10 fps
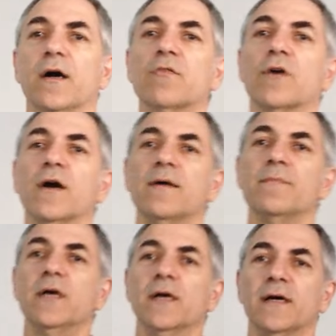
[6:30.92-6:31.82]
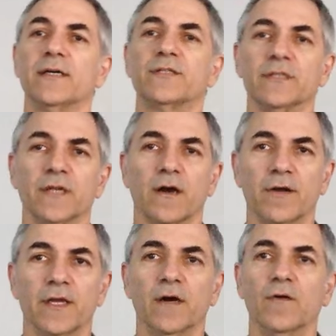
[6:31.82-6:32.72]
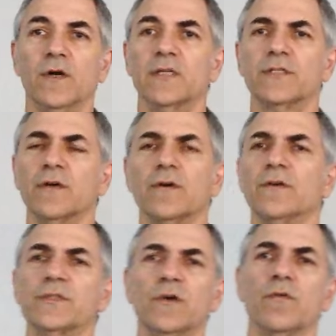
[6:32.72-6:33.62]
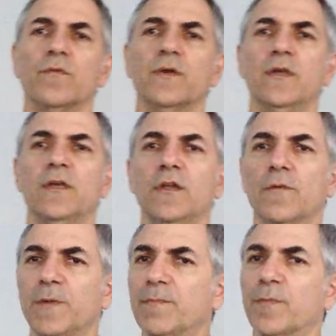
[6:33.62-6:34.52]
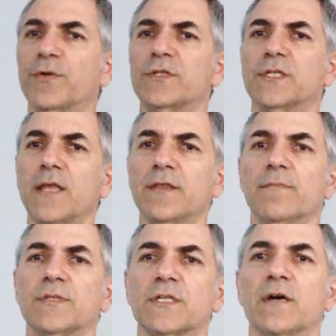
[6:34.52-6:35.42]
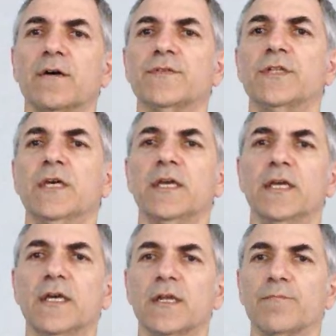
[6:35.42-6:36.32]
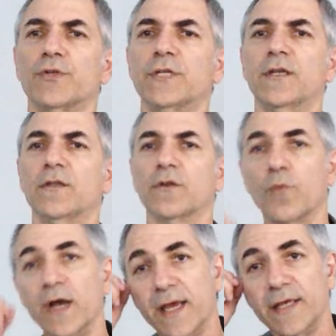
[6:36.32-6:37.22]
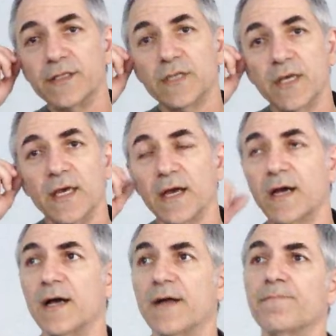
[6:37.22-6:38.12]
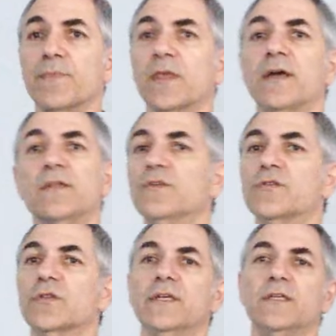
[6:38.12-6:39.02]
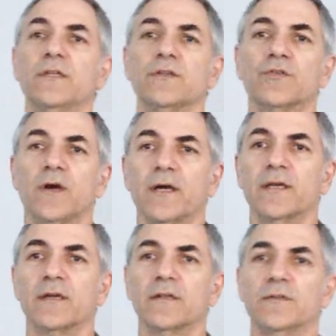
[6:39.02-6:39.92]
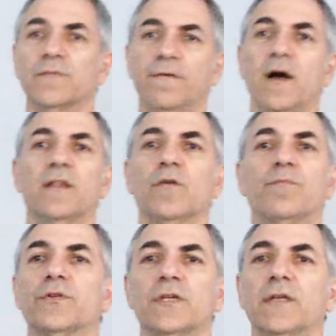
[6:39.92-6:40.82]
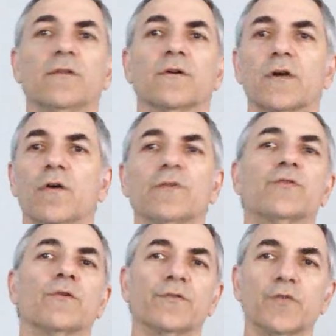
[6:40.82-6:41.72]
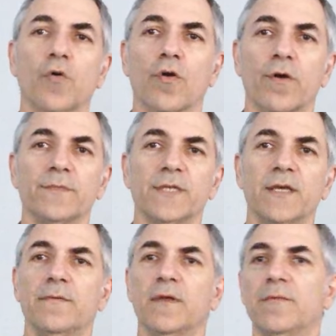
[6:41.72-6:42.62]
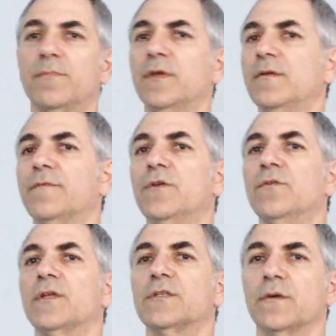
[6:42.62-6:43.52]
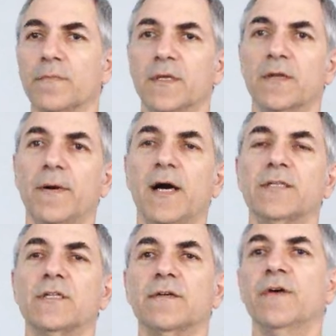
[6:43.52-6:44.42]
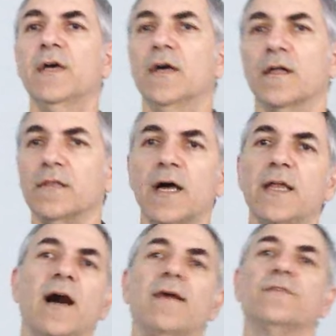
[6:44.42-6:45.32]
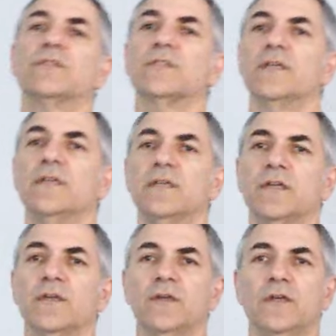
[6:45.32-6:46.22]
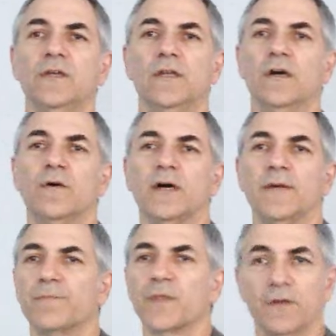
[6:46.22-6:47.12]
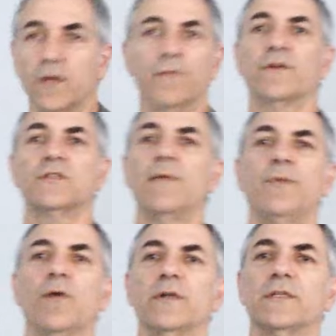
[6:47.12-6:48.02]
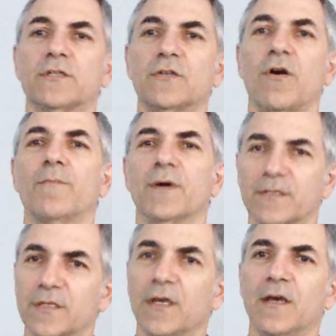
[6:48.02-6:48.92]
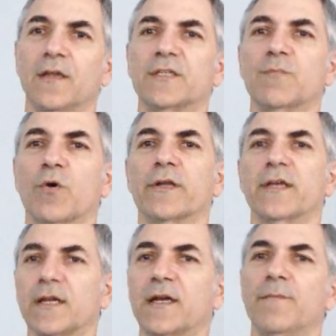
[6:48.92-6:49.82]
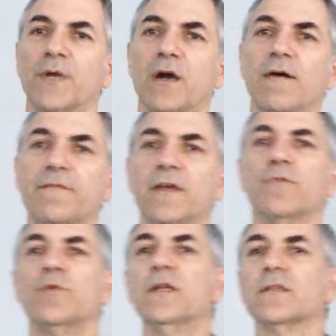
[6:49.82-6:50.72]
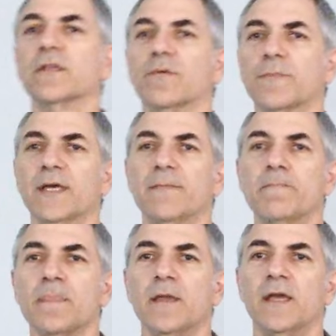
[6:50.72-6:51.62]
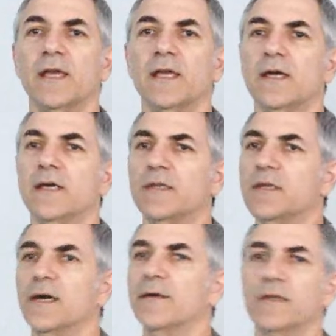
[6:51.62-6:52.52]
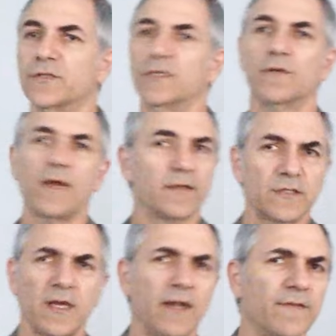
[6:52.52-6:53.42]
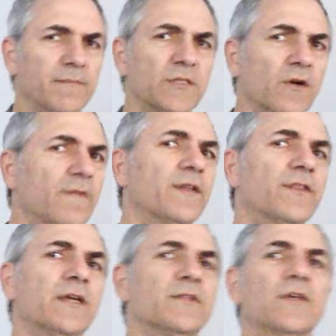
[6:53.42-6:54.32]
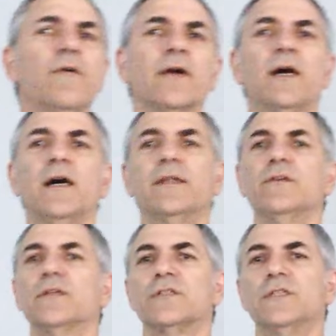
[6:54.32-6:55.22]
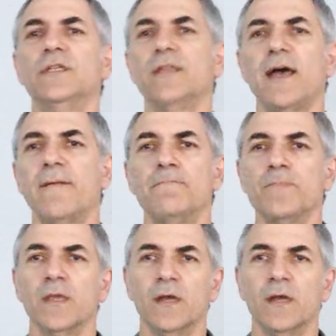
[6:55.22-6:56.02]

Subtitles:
crime scenario. So you know, people present themselves in particular ways, usually trying to follow particular cultural norms and be viewed as in a positive light. Obviously, you know, for example, I went to Starbucks this morning, get a cup of coffee and read a little bit, and you know, sitting around just kind of observing things going on, you can see that